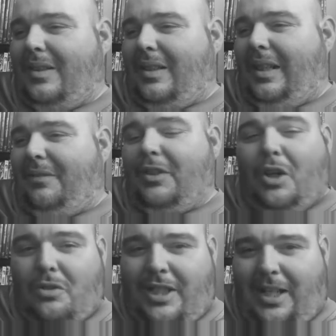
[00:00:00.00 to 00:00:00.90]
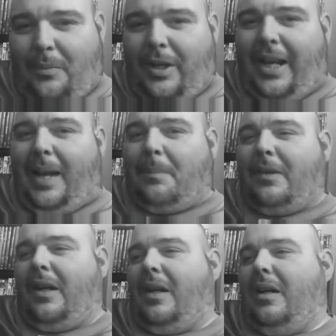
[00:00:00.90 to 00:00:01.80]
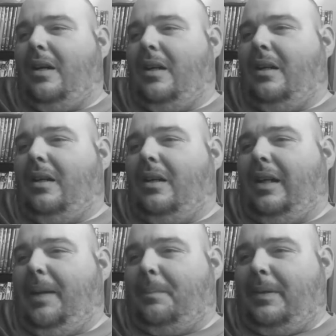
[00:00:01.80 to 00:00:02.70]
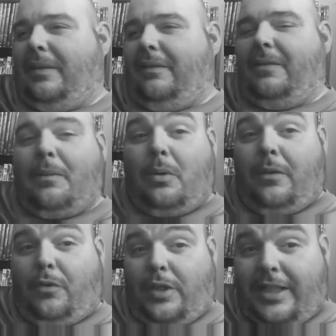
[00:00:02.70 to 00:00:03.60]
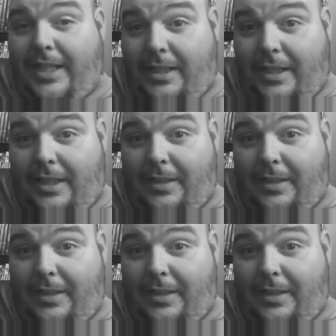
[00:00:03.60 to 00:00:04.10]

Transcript: If you don't celebrate it, happy February 14th.